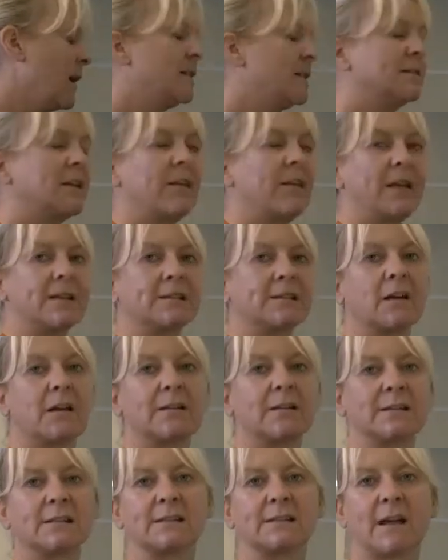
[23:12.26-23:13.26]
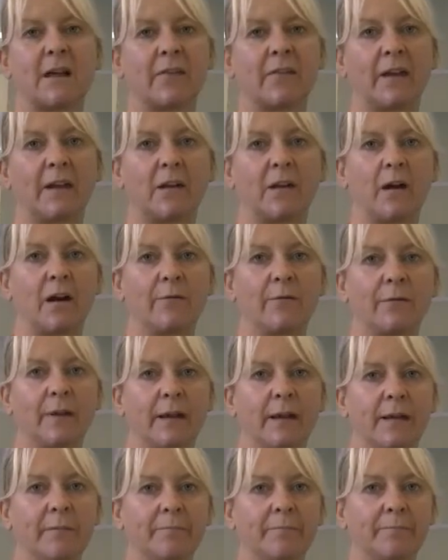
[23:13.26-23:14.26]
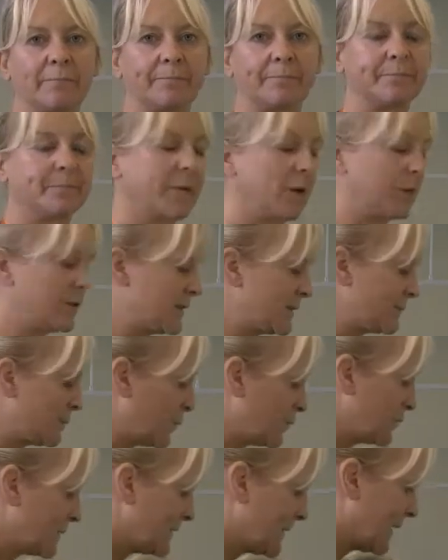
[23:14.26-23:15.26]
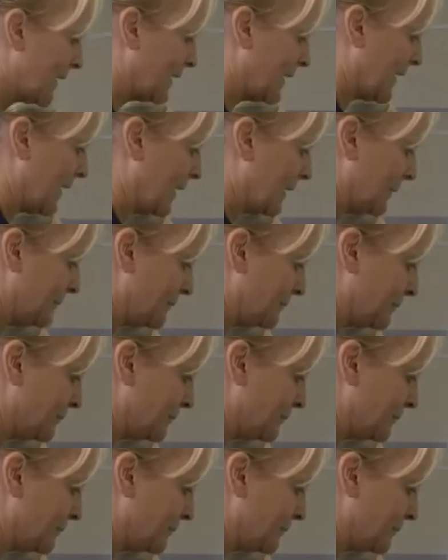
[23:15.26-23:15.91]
so that's going to start that IV. I'll just pause that now